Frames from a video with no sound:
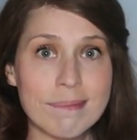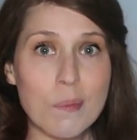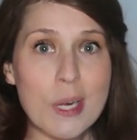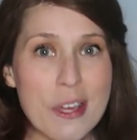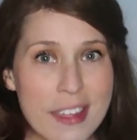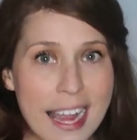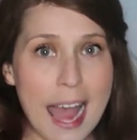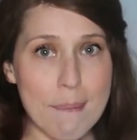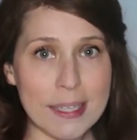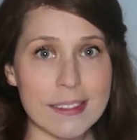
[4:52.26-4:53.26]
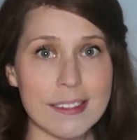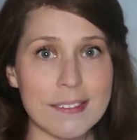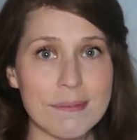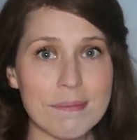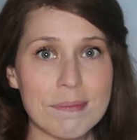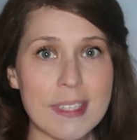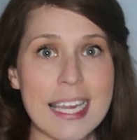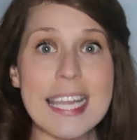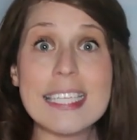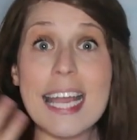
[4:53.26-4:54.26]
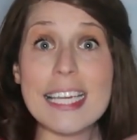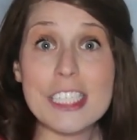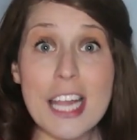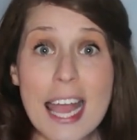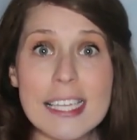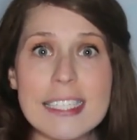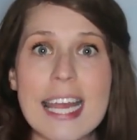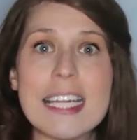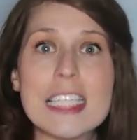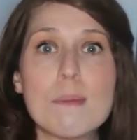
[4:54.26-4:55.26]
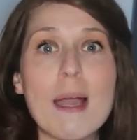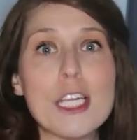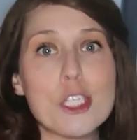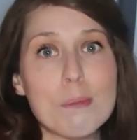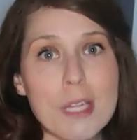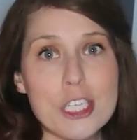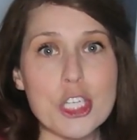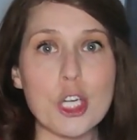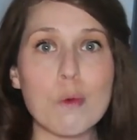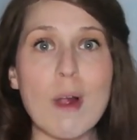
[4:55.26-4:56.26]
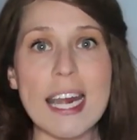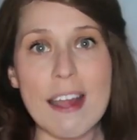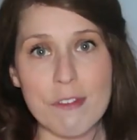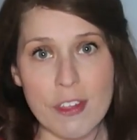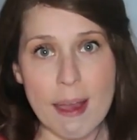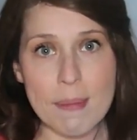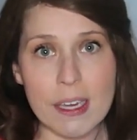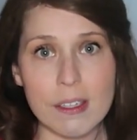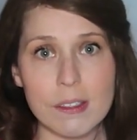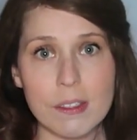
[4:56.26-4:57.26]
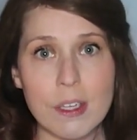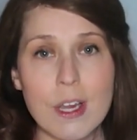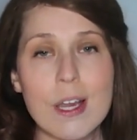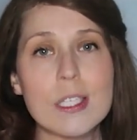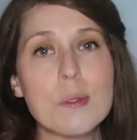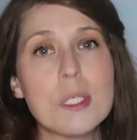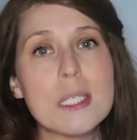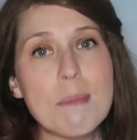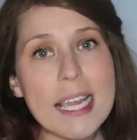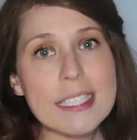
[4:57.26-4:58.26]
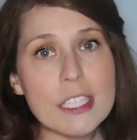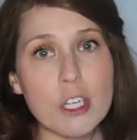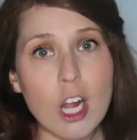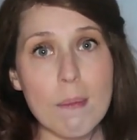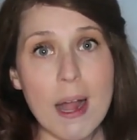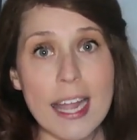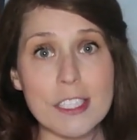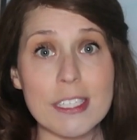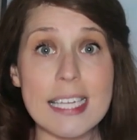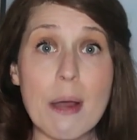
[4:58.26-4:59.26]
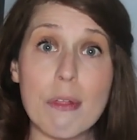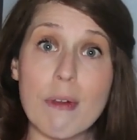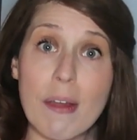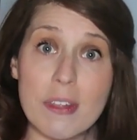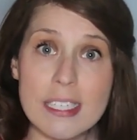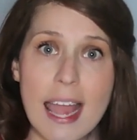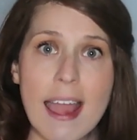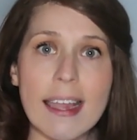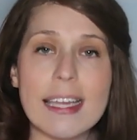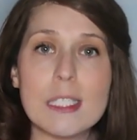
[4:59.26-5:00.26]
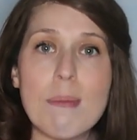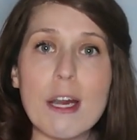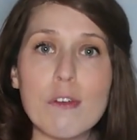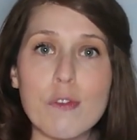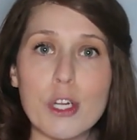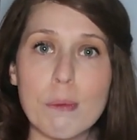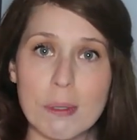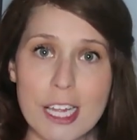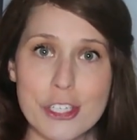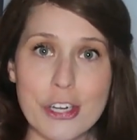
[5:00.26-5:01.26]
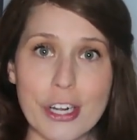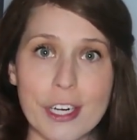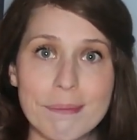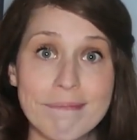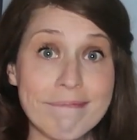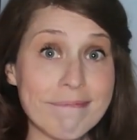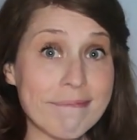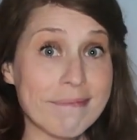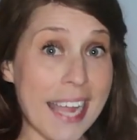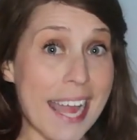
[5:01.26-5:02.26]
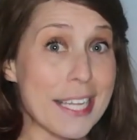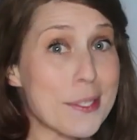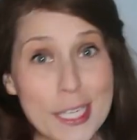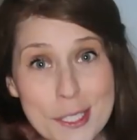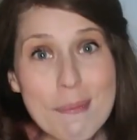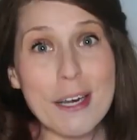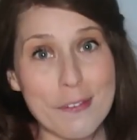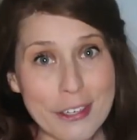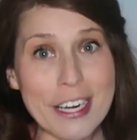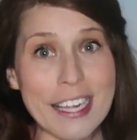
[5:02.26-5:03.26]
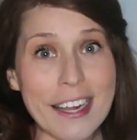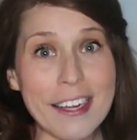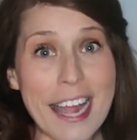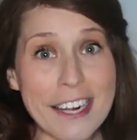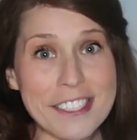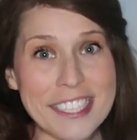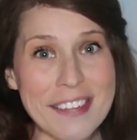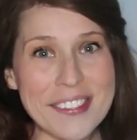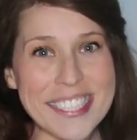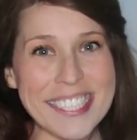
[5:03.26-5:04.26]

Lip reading: what do you think happens? It digests and it spikes your blood sugar right after that meal. So spacing your carbohydrates out throughout the day is better for your blood sugar, and it's also better for your energy levels